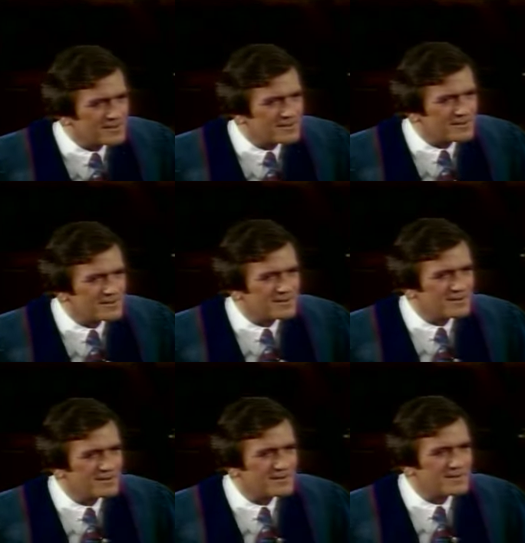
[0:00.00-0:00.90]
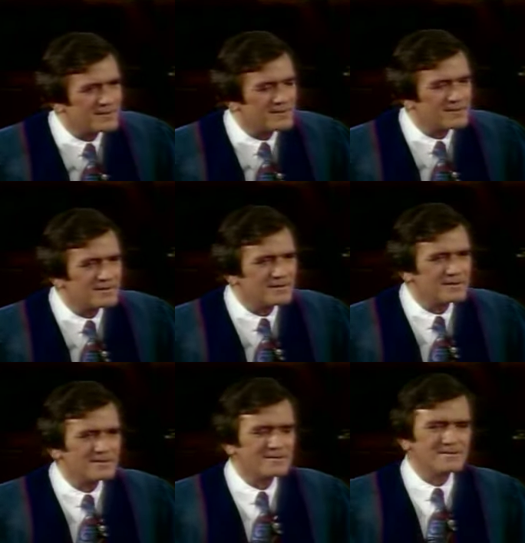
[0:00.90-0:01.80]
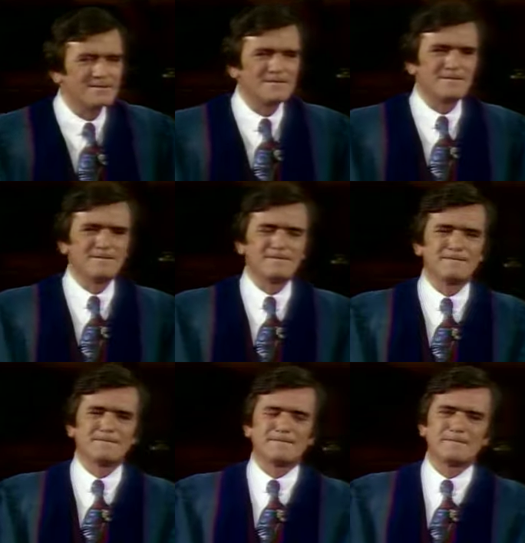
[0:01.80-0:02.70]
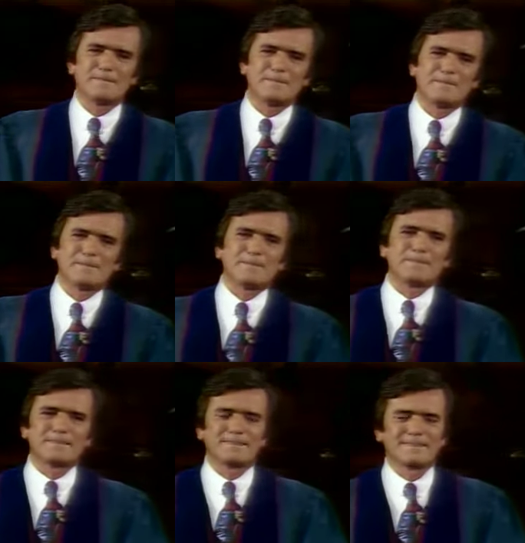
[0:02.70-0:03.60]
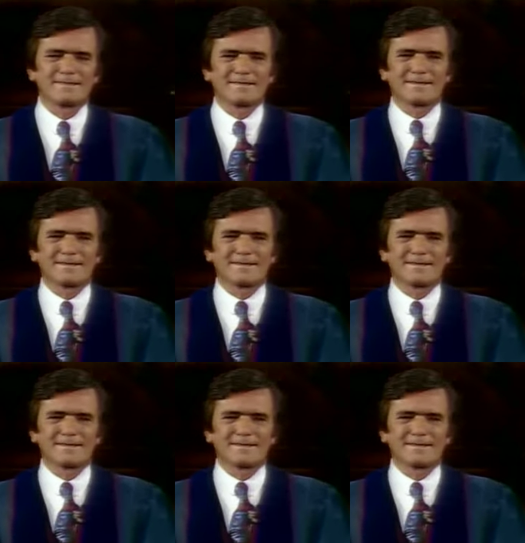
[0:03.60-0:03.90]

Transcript: Nothing is said.